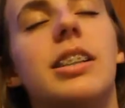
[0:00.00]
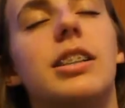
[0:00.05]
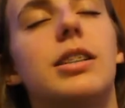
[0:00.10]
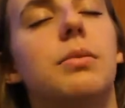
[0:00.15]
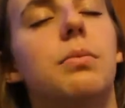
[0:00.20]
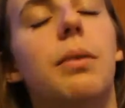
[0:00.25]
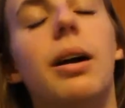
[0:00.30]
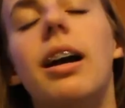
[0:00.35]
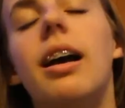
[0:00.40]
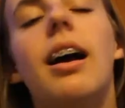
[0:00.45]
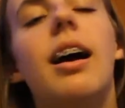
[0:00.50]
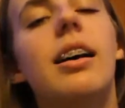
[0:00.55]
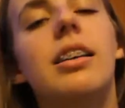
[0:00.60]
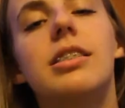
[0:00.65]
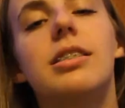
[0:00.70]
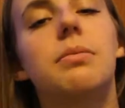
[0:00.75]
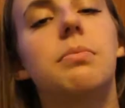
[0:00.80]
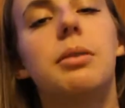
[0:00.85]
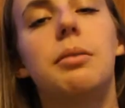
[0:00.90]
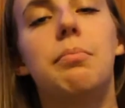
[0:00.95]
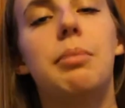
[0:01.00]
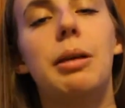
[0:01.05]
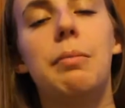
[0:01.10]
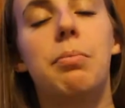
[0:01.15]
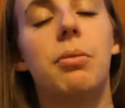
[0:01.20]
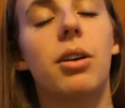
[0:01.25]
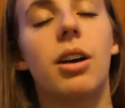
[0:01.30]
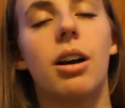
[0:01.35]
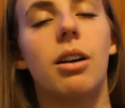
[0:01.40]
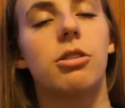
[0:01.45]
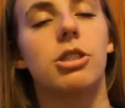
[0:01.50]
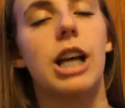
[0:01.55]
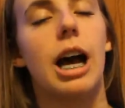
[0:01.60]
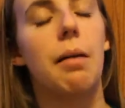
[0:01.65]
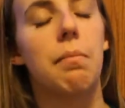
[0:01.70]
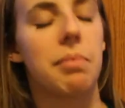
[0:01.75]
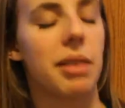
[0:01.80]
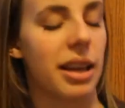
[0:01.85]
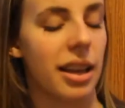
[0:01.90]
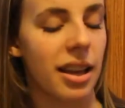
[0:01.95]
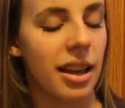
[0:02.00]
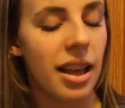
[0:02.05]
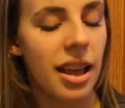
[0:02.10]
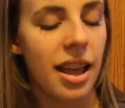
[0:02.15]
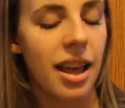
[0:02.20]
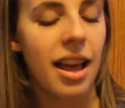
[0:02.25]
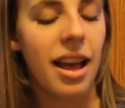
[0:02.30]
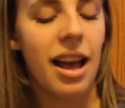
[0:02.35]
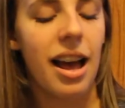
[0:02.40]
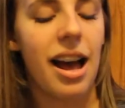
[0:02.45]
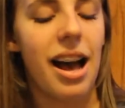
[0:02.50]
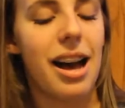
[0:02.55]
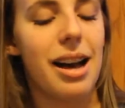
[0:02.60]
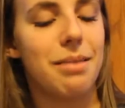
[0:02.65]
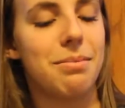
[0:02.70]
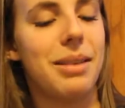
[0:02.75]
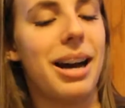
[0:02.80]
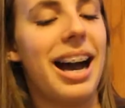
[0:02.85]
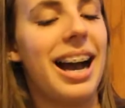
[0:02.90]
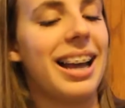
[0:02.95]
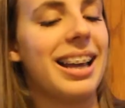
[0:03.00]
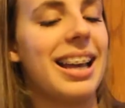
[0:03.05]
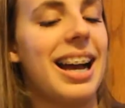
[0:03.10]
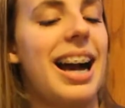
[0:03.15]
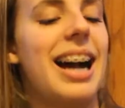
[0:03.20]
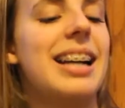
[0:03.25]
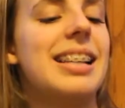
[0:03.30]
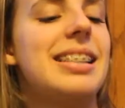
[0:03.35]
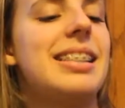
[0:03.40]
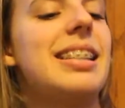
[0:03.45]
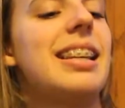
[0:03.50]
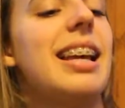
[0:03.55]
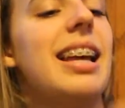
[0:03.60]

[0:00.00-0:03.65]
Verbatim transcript: because where else would people go shopping, um, I got